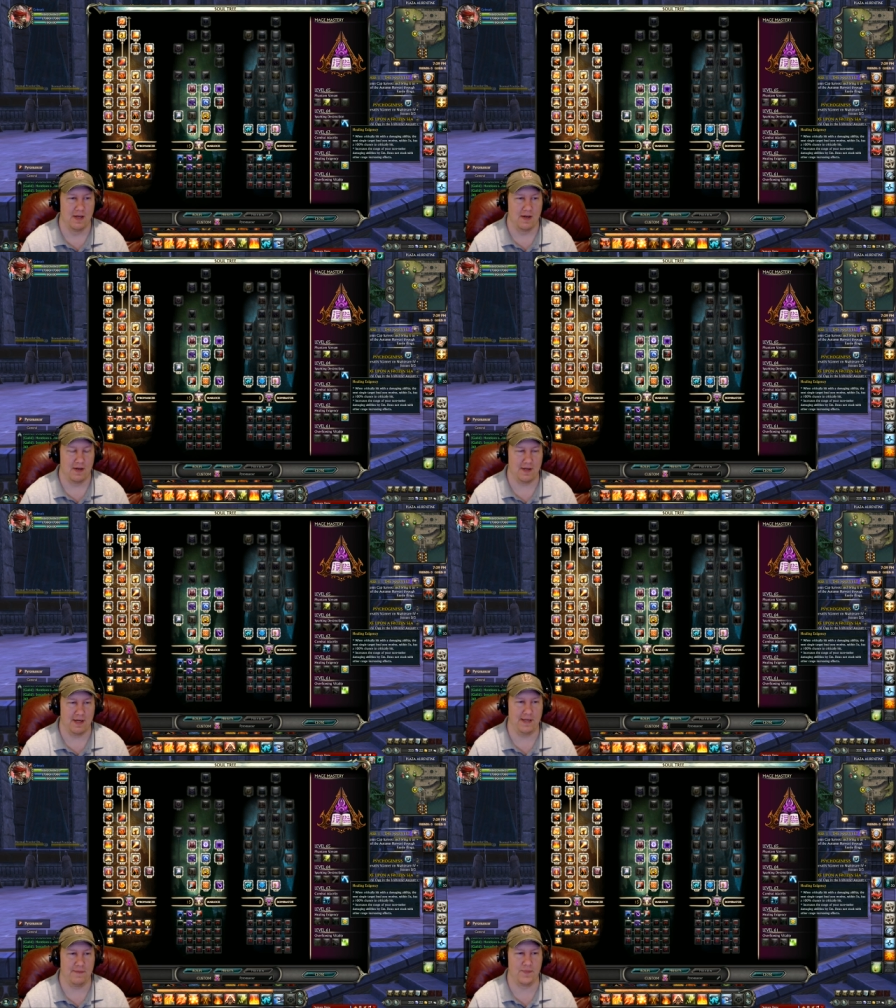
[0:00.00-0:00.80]

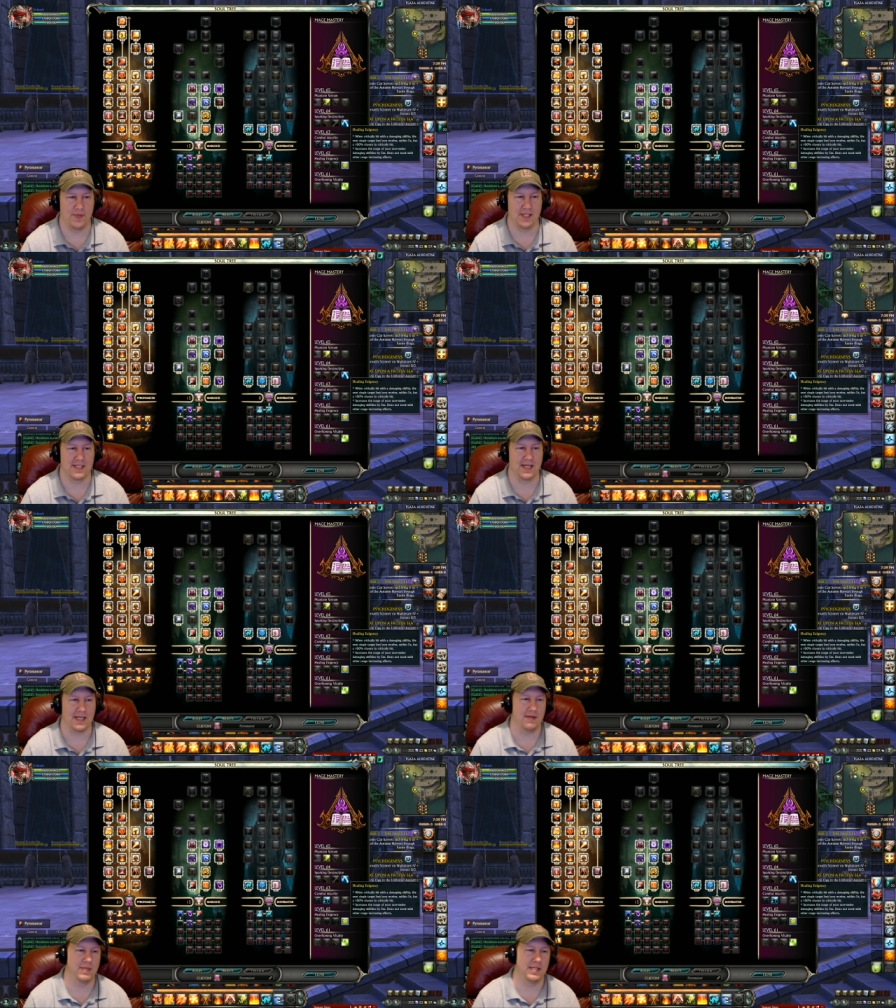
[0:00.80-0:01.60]
Alright, the
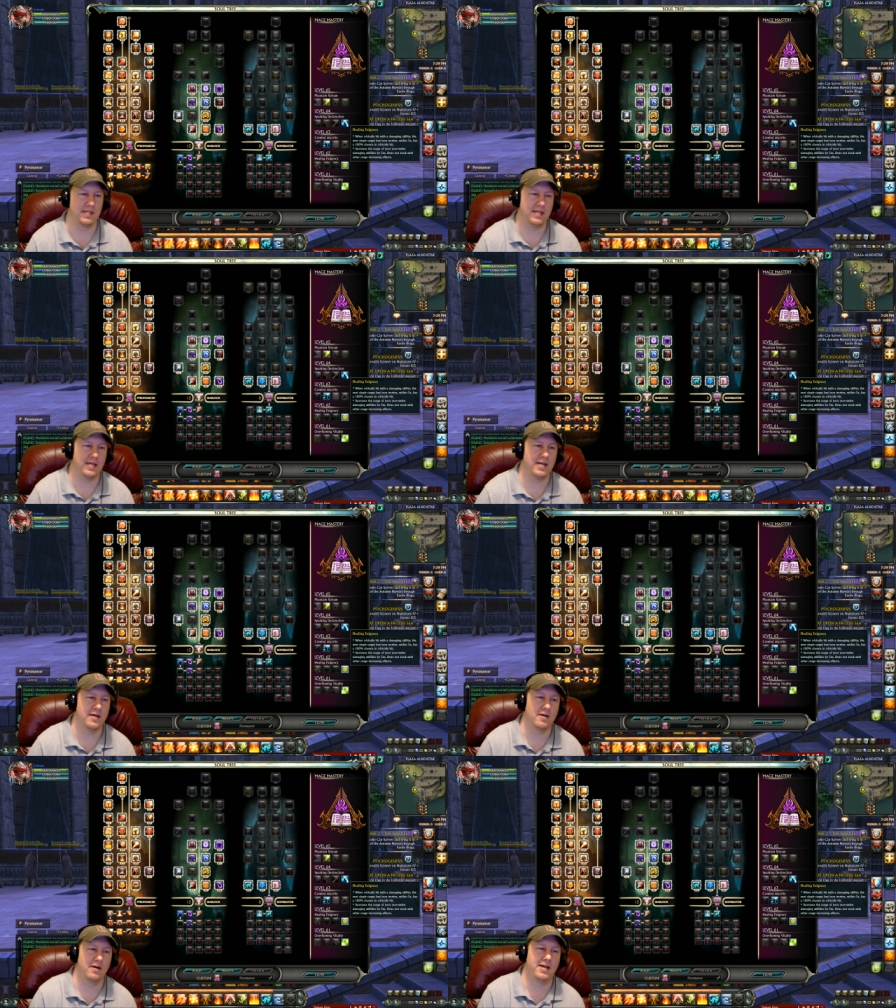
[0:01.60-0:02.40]
second ability
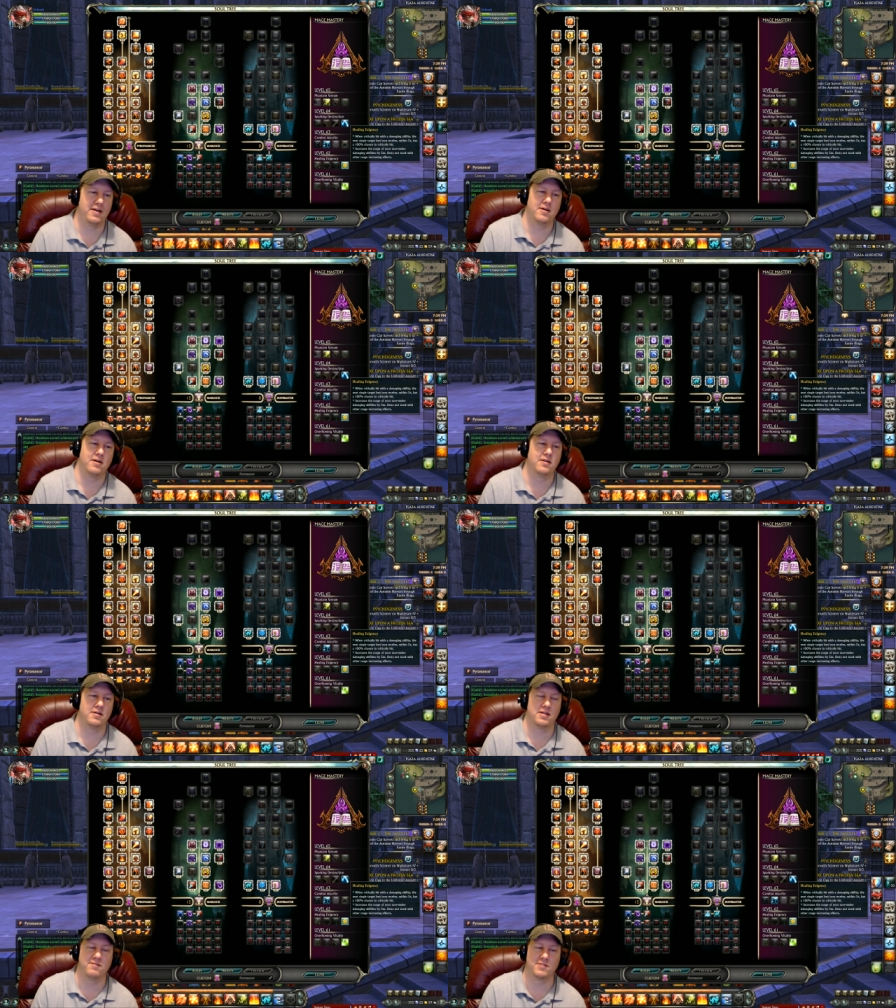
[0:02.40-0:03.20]
here at our
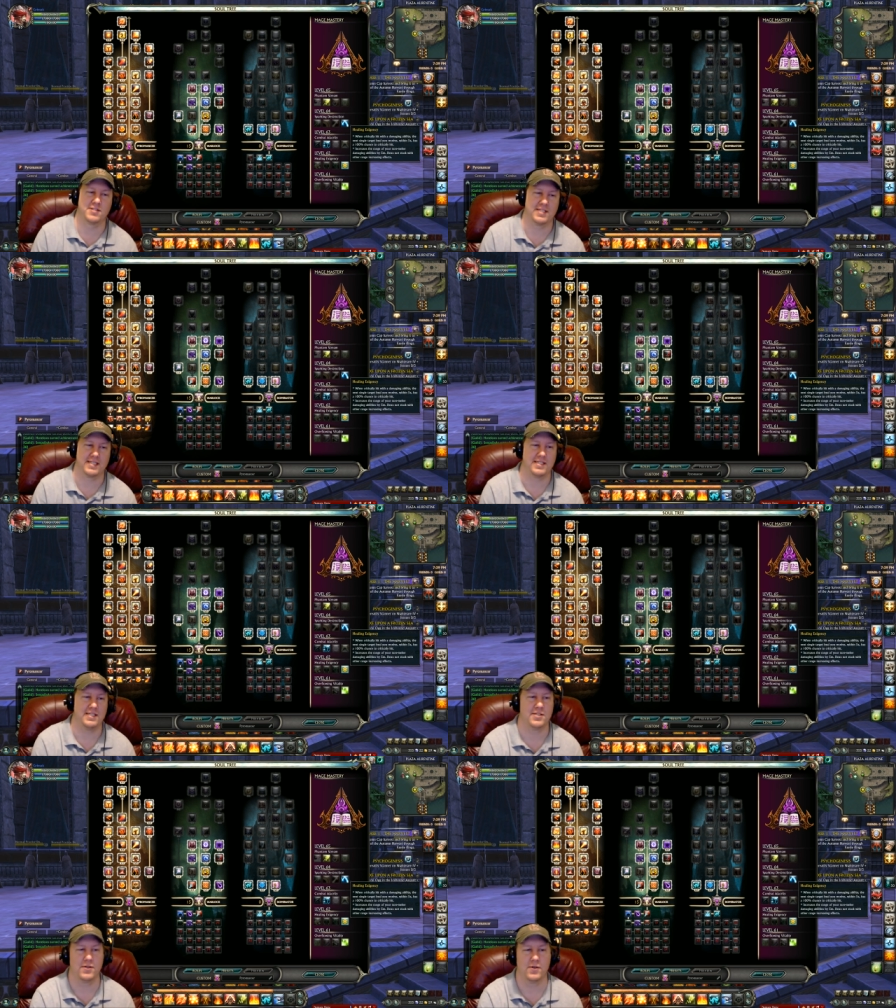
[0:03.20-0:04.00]
level
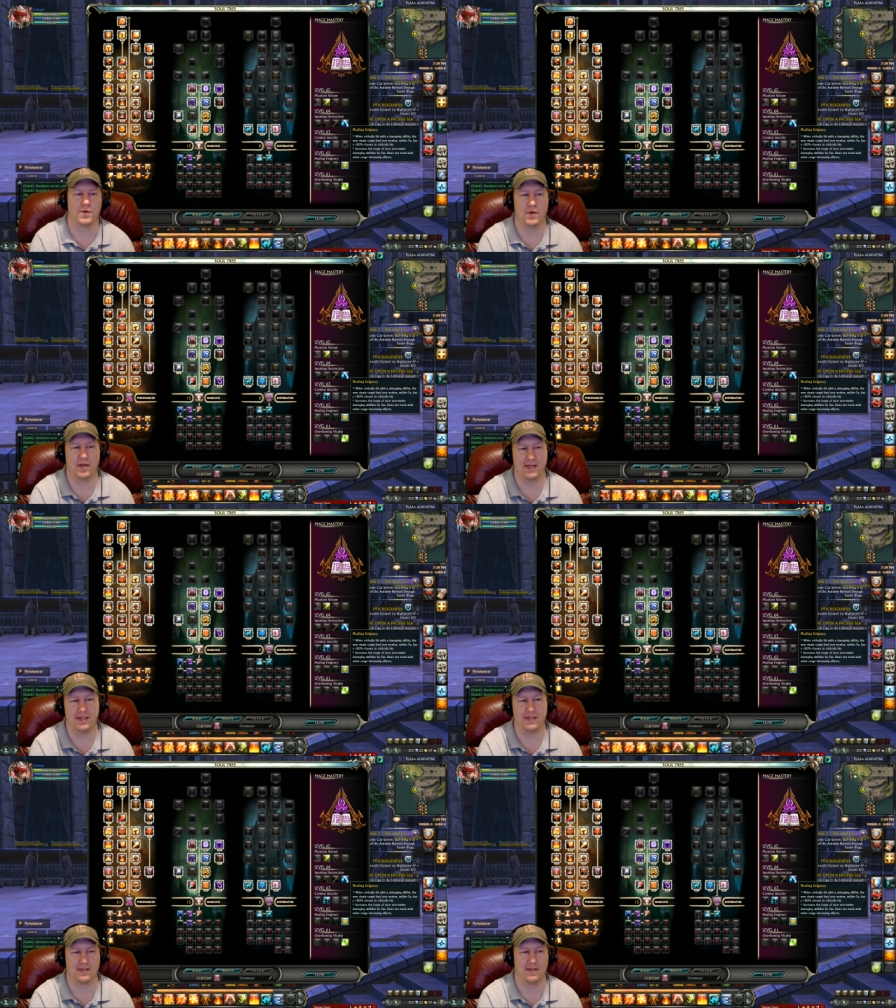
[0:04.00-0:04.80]
62
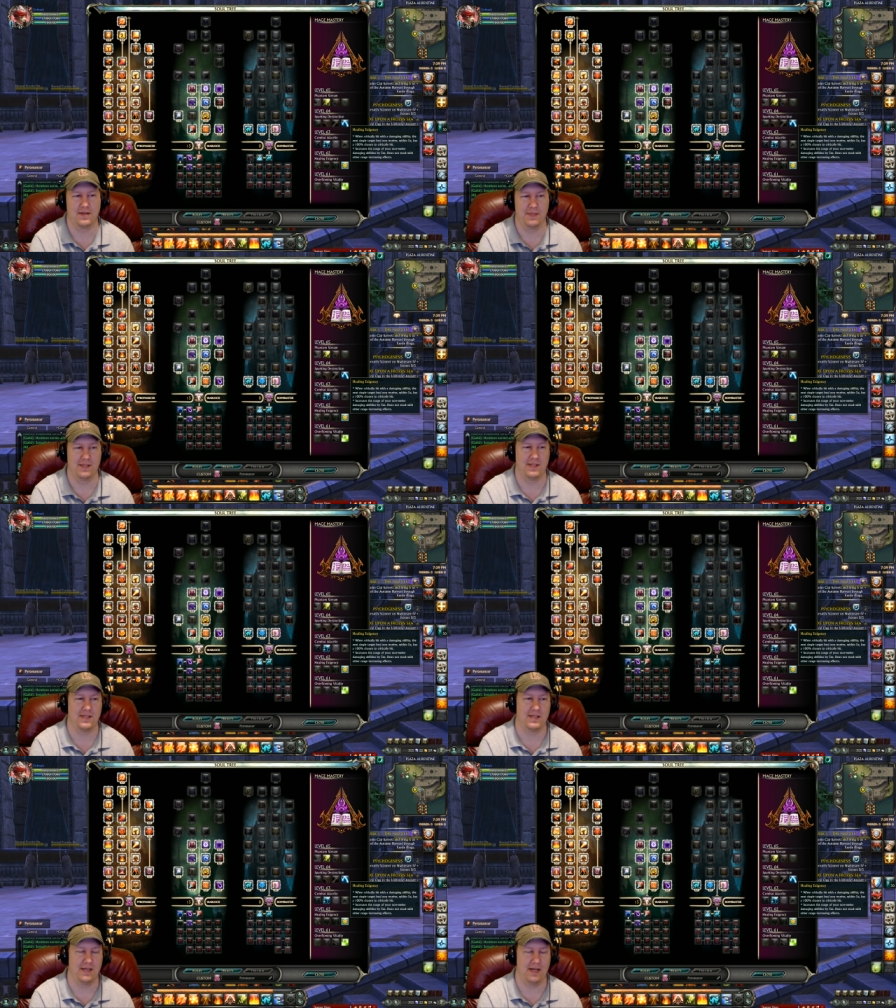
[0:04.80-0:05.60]
is an ability
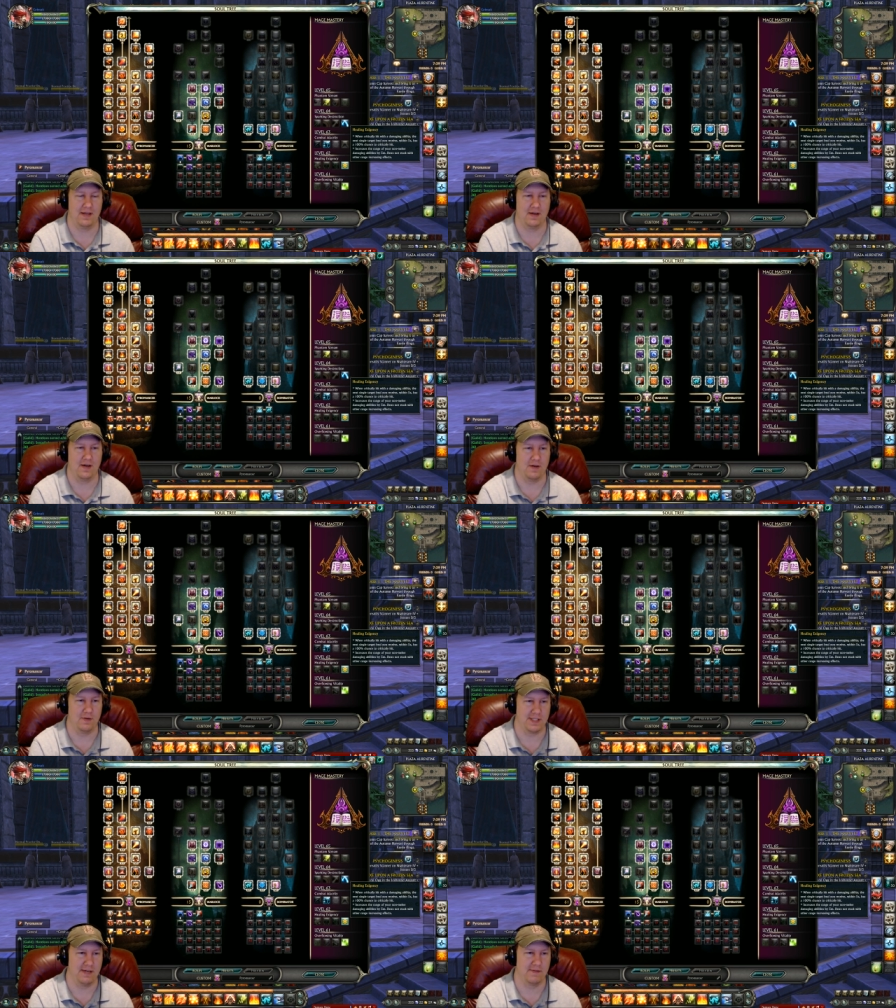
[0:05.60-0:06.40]
that I
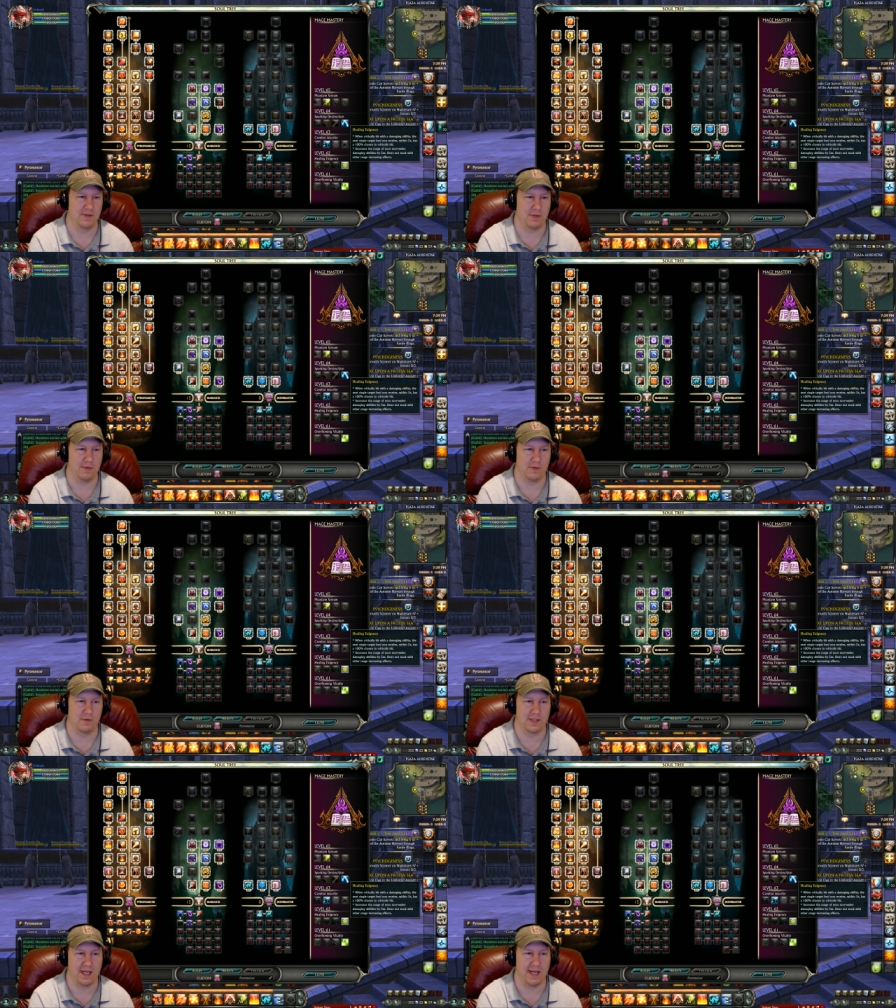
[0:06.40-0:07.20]
always have trouble
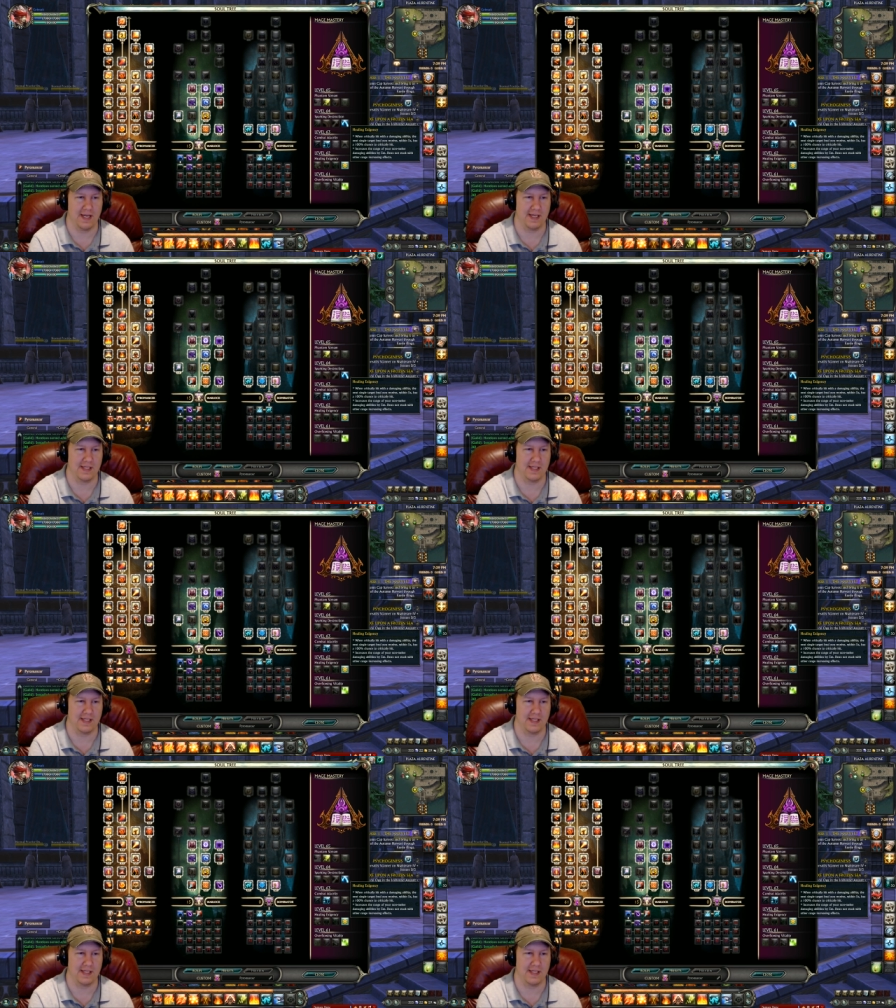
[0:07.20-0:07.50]
saying.